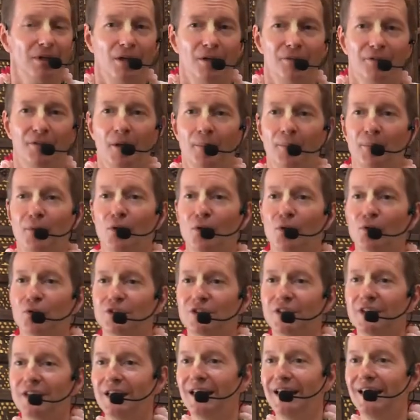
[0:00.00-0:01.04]
The
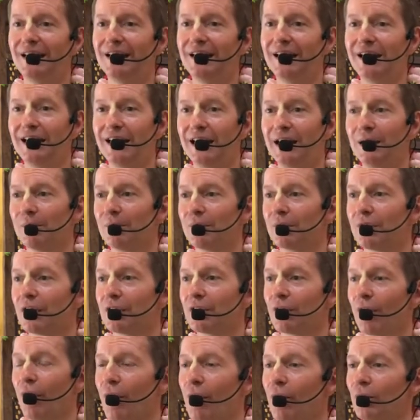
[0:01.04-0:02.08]
beauty in him that
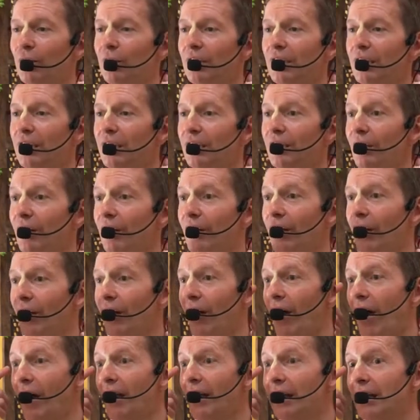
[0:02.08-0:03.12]
only her
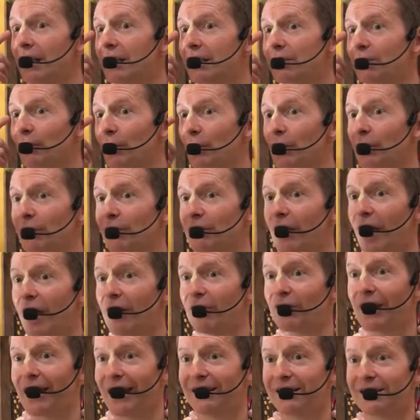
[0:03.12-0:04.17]
eyes full of
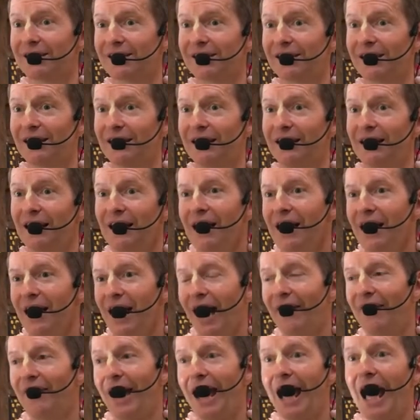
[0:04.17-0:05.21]
love can see.
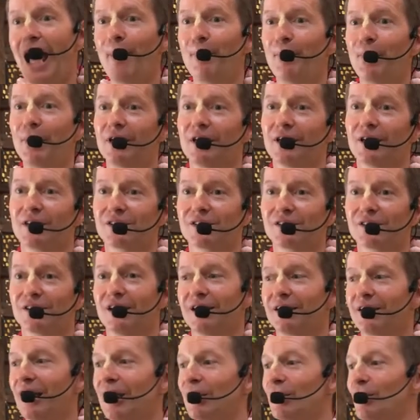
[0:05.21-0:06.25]
And the happiness
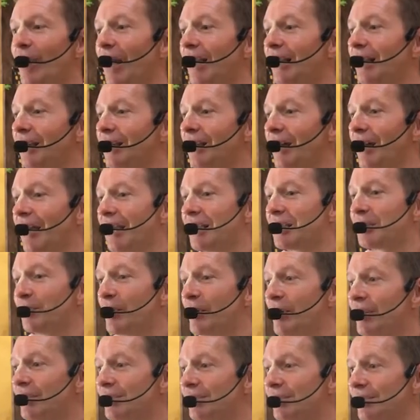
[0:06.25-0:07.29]
that Radhika
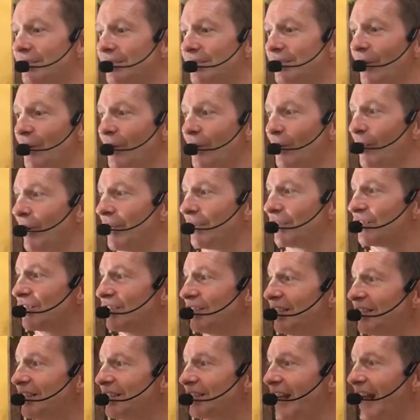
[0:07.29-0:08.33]
experiences when
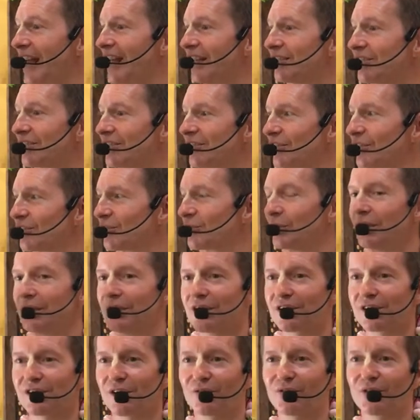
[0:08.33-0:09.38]
she tastes the
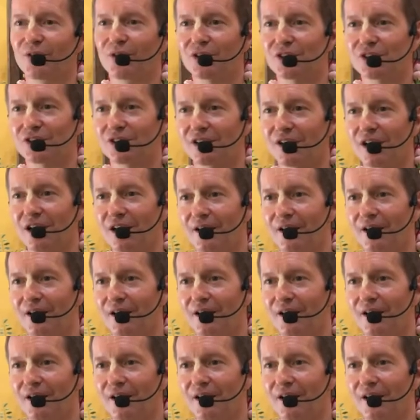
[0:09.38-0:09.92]
sweetness of Krishna.